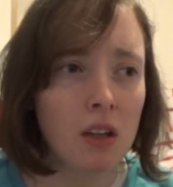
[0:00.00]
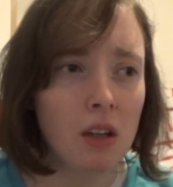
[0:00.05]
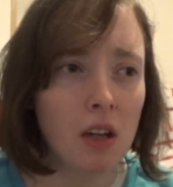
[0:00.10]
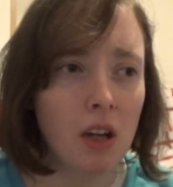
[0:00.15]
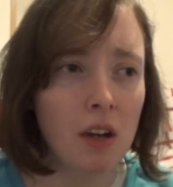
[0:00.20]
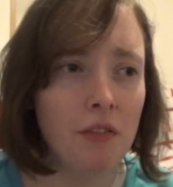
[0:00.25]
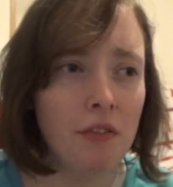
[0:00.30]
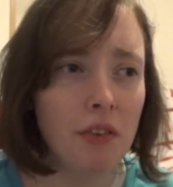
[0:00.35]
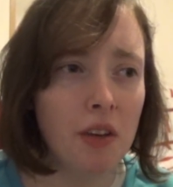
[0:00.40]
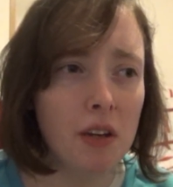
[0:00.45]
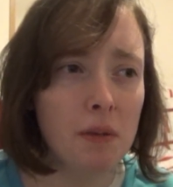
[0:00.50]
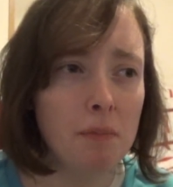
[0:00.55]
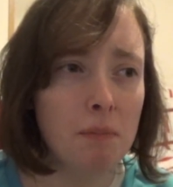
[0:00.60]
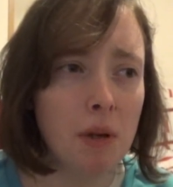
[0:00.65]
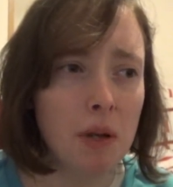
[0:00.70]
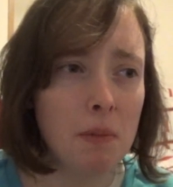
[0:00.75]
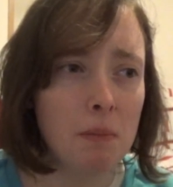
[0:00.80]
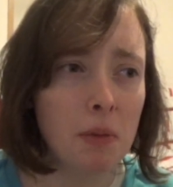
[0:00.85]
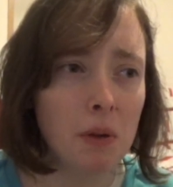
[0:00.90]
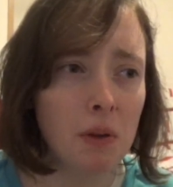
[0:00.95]
I think
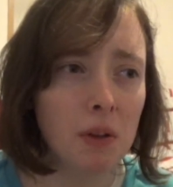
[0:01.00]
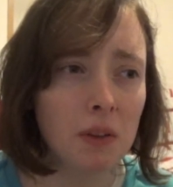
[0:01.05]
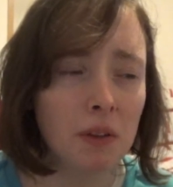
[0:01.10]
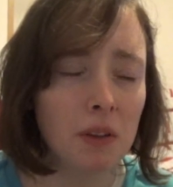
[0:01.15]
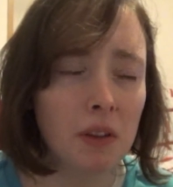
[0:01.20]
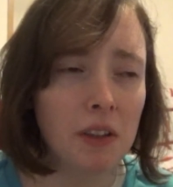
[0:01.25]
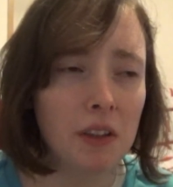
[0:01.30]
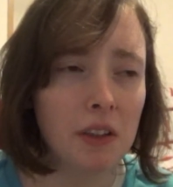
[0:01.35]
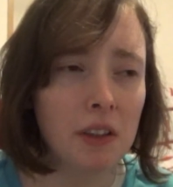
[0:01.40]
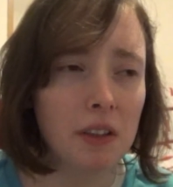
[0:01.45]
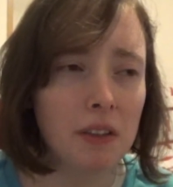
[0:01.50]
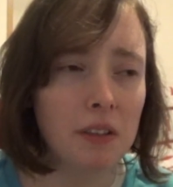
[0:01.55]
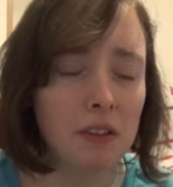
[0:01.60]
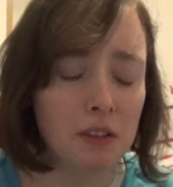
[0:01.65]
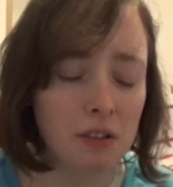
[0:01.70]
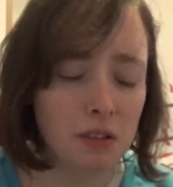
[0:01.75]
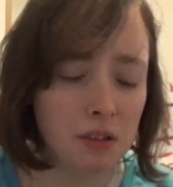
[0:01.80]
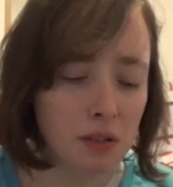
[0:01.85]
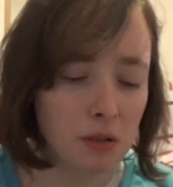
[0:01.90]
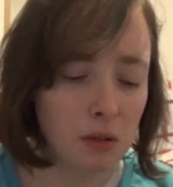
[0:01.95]
people are now getting
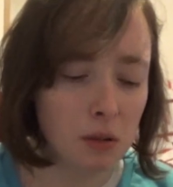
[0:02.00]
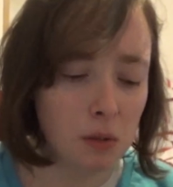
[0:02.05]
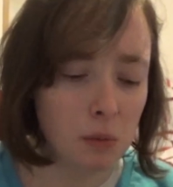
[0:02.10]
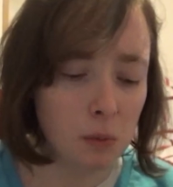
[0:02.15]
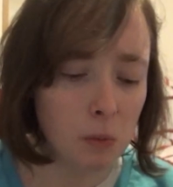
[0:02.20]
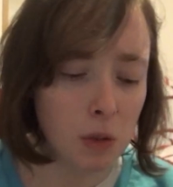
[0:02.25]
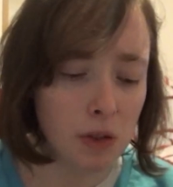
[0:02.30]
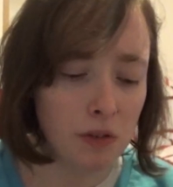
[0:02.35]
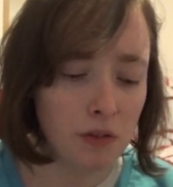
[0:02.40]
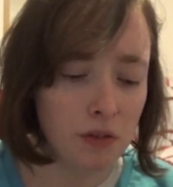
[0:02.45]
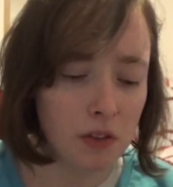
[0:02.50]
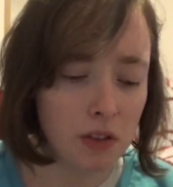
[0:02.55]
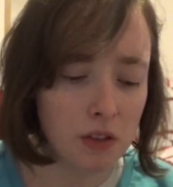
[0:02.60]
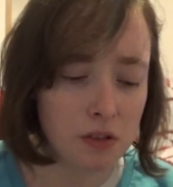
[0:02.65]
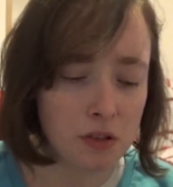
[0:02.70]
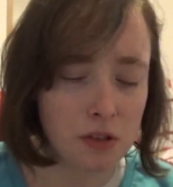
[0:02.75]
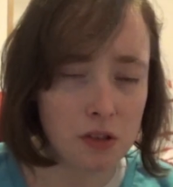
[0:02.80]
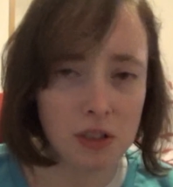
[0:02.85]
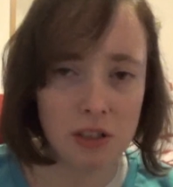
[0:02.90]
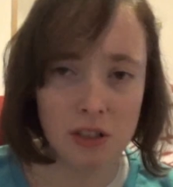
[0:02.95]
so, with this
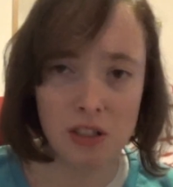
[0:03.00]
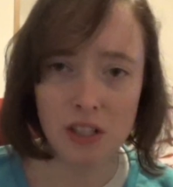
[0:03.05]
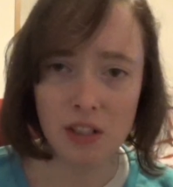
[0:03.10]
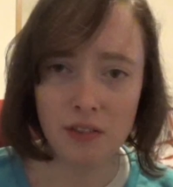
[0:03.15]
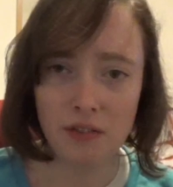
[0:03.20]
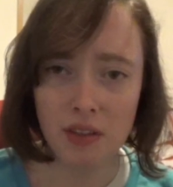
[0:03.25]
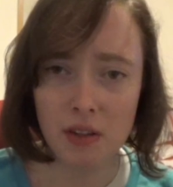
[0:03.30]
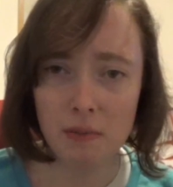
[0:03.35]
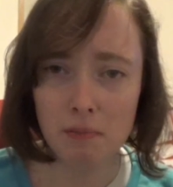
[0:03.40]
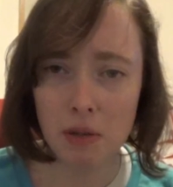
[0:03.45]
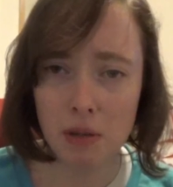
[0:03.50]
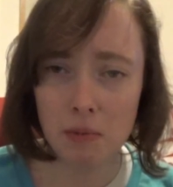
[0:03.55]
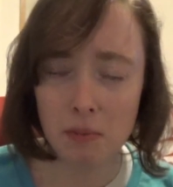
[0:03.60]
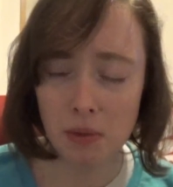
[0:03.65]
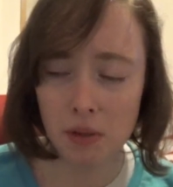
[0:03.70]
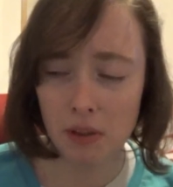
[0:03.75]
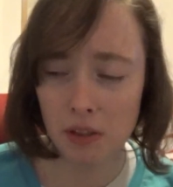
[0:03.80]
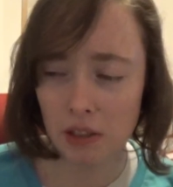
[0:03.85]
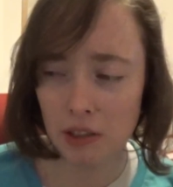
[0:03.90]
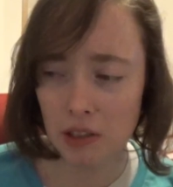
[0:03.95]
new series, I think
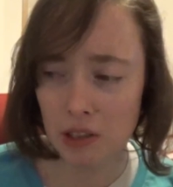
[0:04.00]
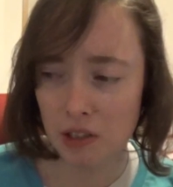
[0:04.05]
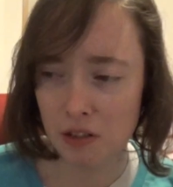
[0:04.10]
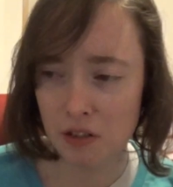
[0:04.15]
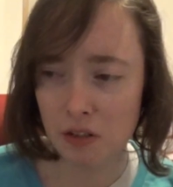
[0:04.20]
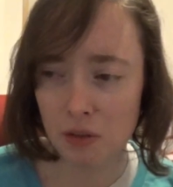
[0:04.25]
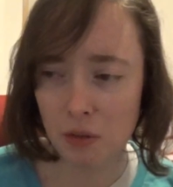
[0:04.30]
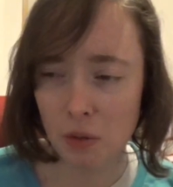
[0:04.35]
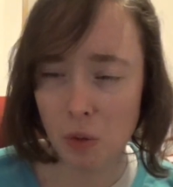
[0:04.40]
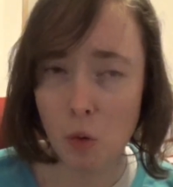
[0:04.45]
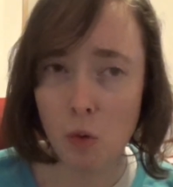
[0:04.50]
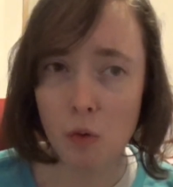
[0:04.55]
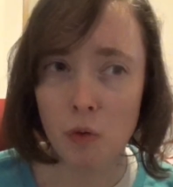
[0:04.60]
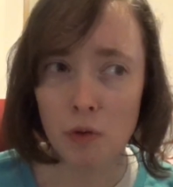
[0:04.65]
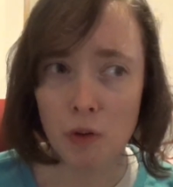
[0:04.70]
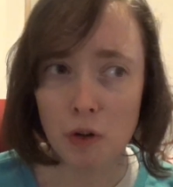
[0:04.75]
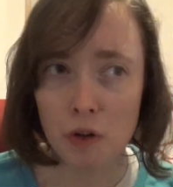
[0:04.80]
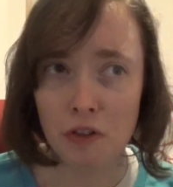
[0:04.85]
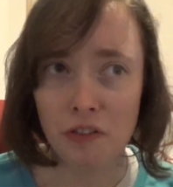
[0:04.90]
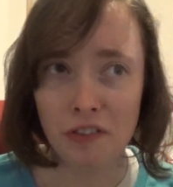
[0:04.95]
people are getting so
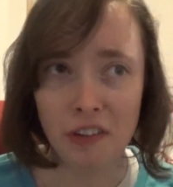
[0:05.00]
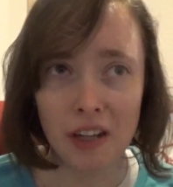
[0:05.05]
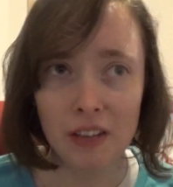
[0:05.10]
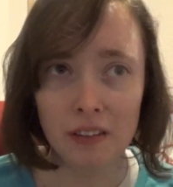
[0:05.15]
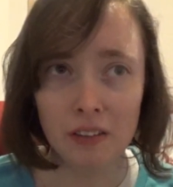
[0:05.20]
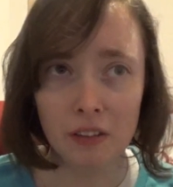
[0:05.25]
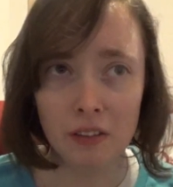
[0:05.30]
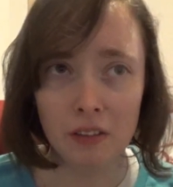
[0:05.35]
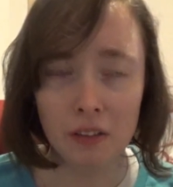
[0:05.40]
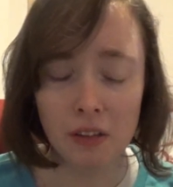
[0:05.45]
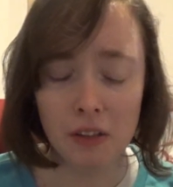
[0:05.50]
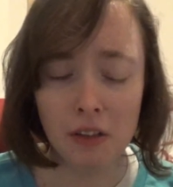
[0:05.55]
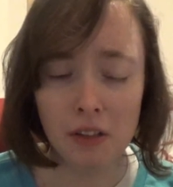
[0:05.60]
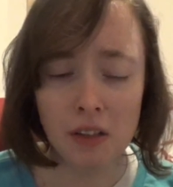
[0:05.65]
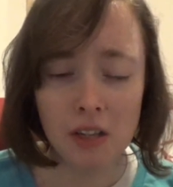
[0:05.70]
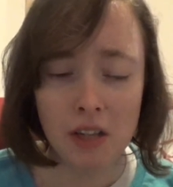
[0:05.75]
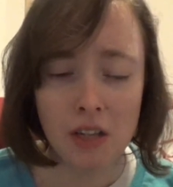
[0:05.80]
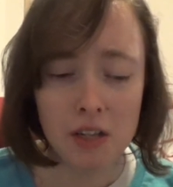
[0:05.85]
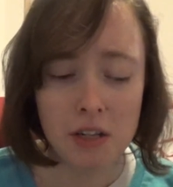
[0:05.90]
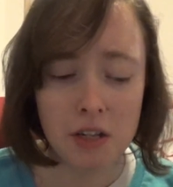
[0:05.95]
over offended now.
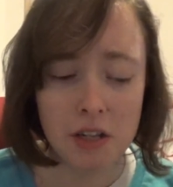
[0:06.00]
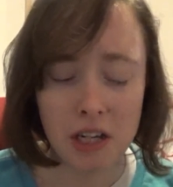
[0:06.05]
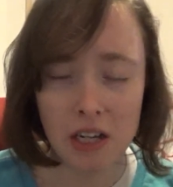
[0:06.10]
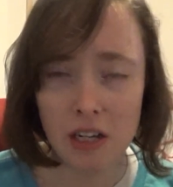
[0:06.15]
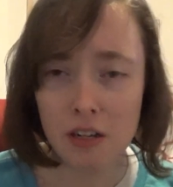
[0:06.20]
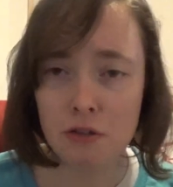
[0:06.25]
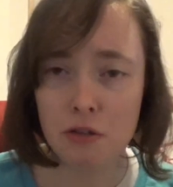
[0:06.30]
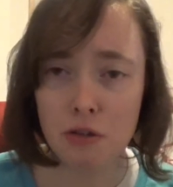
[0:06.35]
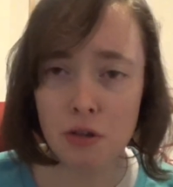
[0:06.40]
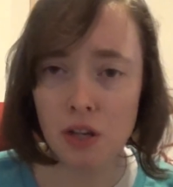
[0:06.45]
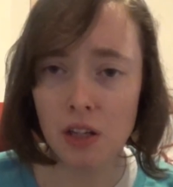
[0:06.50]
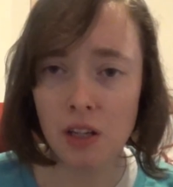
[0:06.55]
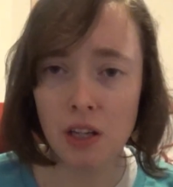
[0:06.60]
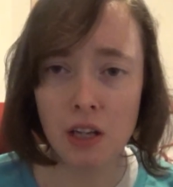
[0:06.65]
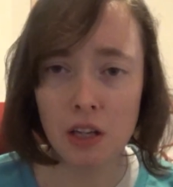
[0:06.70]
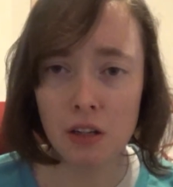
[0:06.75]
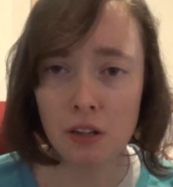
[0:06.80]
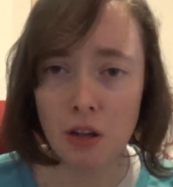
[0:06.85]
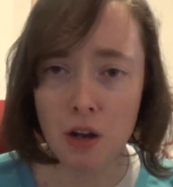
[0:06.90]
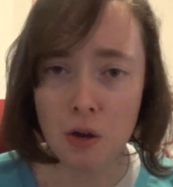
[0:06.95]
You can't do
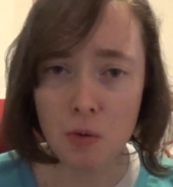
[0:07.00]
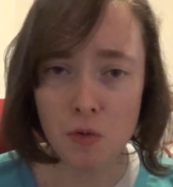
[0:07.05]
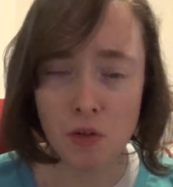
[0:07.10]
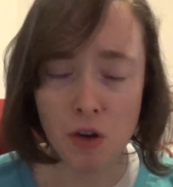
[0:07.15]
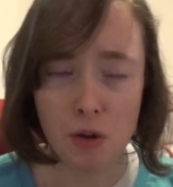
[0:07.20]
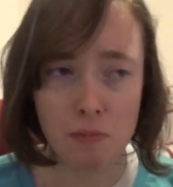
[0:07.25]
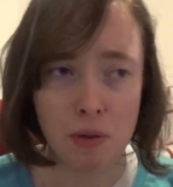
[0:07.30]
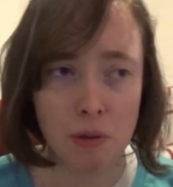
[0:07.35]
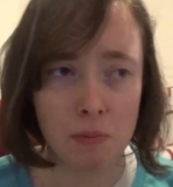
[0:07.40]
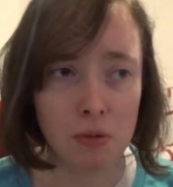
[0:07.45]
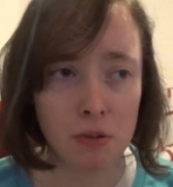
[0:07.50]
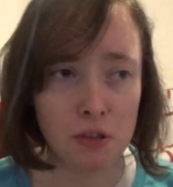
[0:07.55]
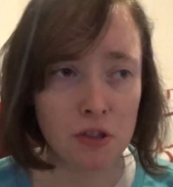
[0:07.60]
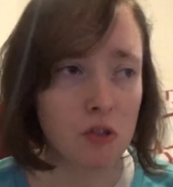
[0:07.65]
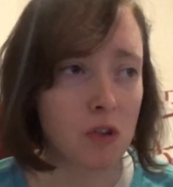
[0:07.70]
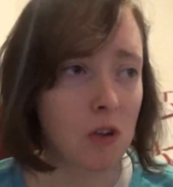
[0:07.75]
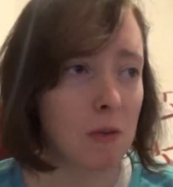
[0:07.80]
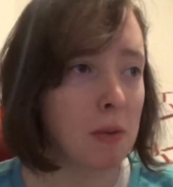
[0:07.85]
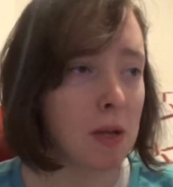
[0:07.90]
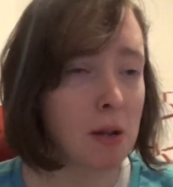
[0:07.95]
anything now without people
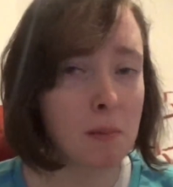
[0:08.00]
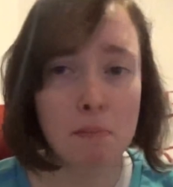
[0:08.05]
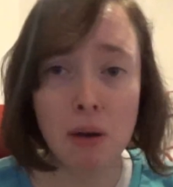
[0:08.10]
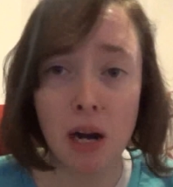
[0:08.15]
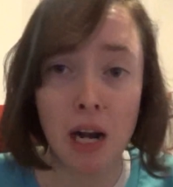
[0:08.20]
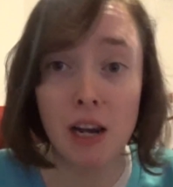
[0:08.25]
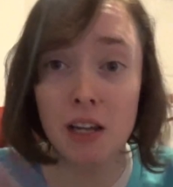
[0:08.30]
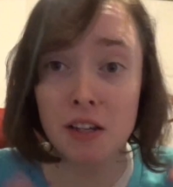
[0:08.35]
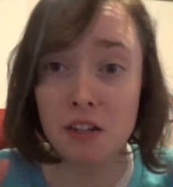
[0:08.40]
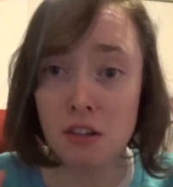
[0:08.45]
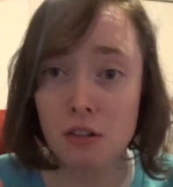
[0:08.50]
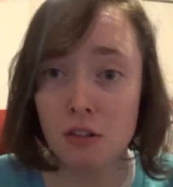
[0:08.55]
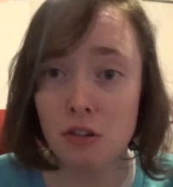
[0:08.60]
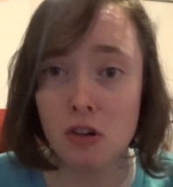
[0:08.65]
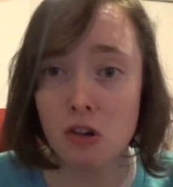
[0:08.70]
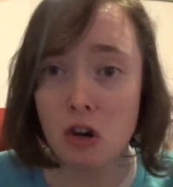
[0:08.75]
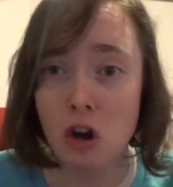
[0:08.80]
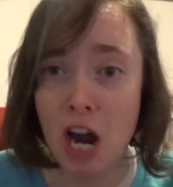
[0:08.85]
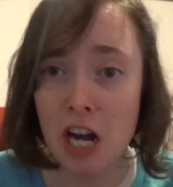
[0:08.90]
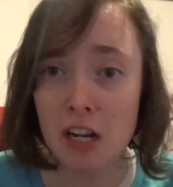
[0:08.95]
screaming political
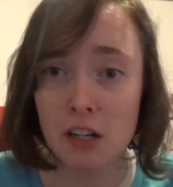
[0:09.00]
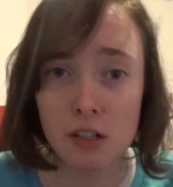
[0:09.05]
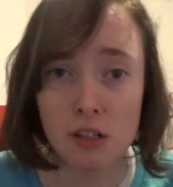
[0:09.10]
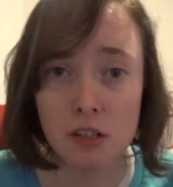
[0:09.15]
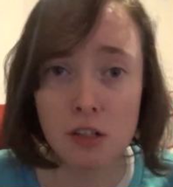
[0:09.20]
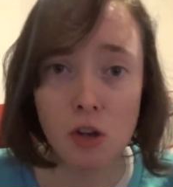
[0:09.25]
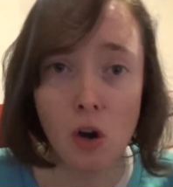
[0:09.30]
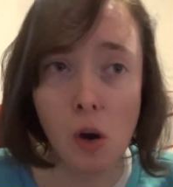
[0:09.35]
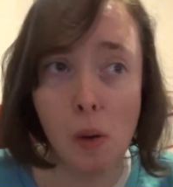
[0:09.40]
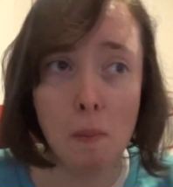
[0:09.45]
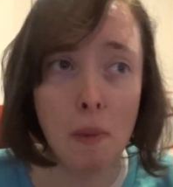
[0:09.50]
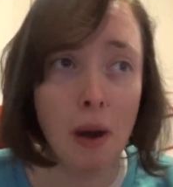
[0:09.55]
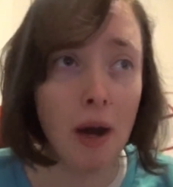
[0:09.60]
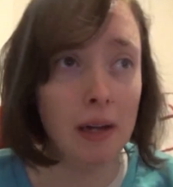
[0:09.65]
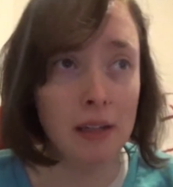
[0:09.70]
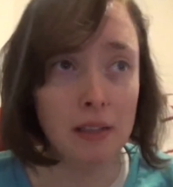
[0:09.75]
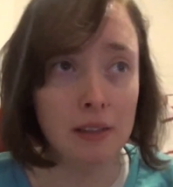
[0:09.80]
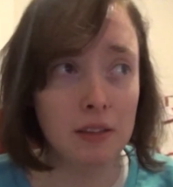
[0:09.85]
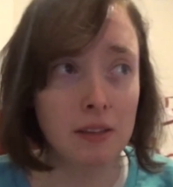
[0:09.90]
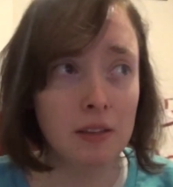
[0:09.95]
correctness gone
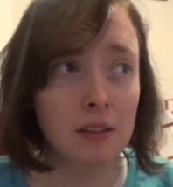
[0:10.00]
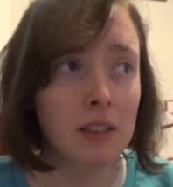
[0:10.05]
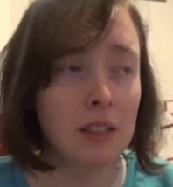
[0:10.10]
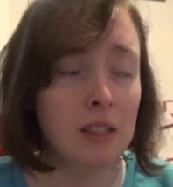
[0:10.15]
mad.